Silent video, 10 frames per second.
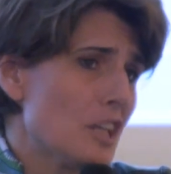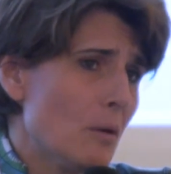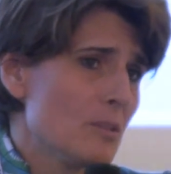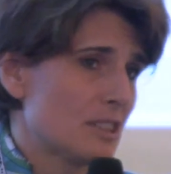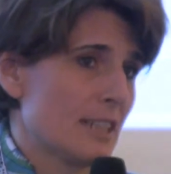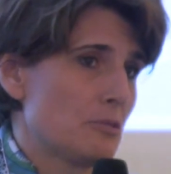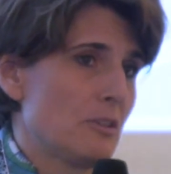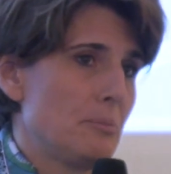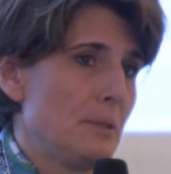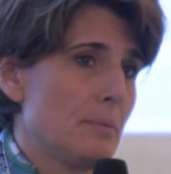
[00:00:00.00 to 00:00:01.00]
all starts
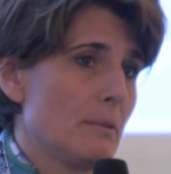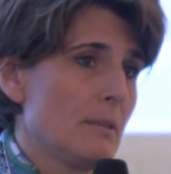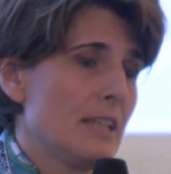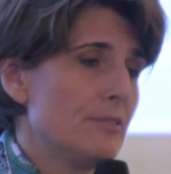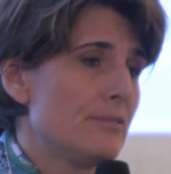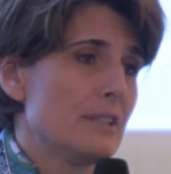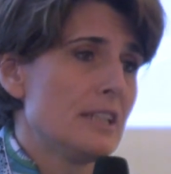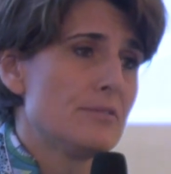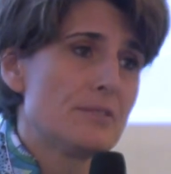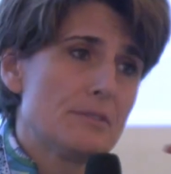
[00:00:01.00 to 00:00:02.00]
with people.
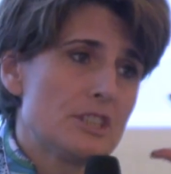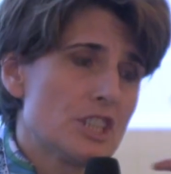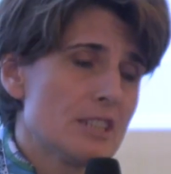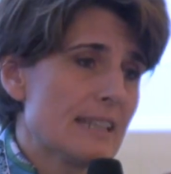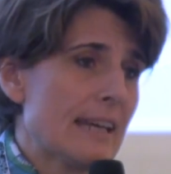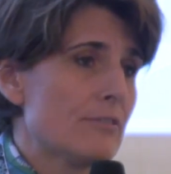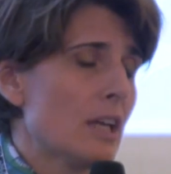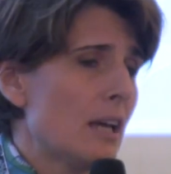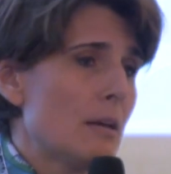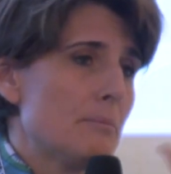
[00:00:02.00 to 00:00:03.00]
If we just have
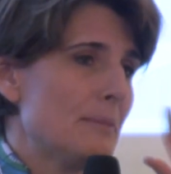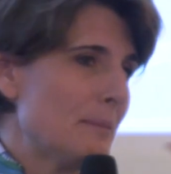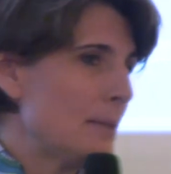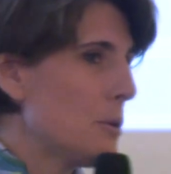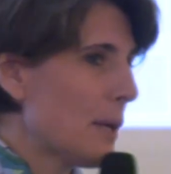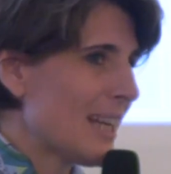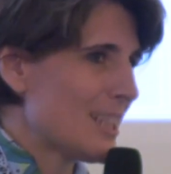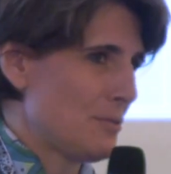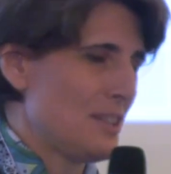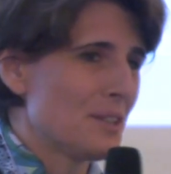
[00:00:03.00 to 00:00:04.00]
maybe one
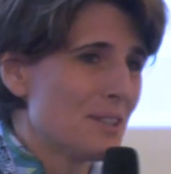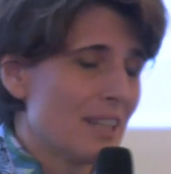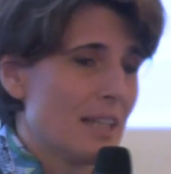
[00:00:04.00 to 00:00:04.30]
last figure,